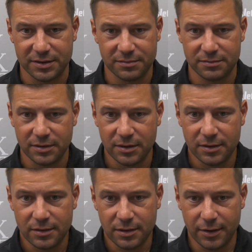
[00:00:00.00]
in,
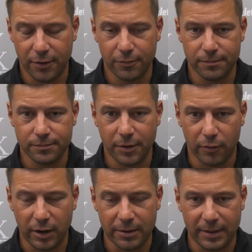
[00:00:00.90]
you know,
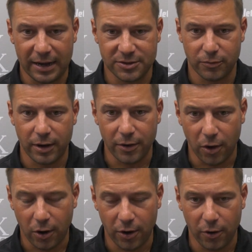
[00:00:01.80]
our running backs are running
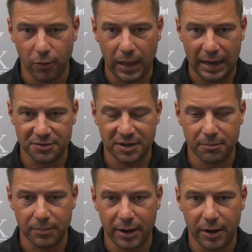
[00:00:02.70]
hard, our O-line's
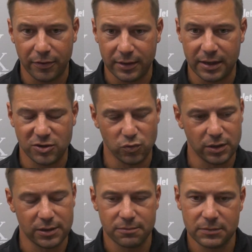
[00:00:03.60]
getting better, I think, each
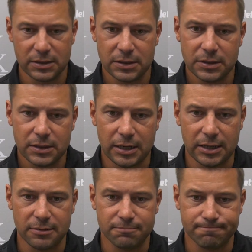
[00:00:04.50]
week,
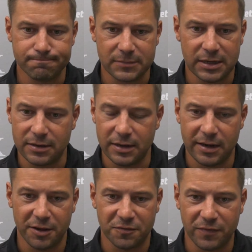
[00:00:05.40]
and
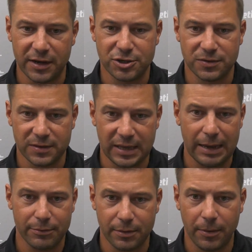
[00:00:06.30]
us finishing the
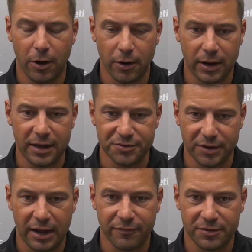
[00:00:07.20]
game with the ball in our hands on
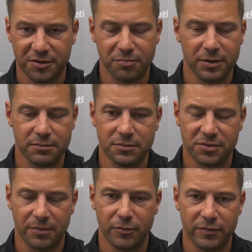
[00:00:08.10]
offense has been
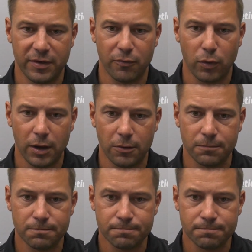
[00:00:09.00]
something we've done well.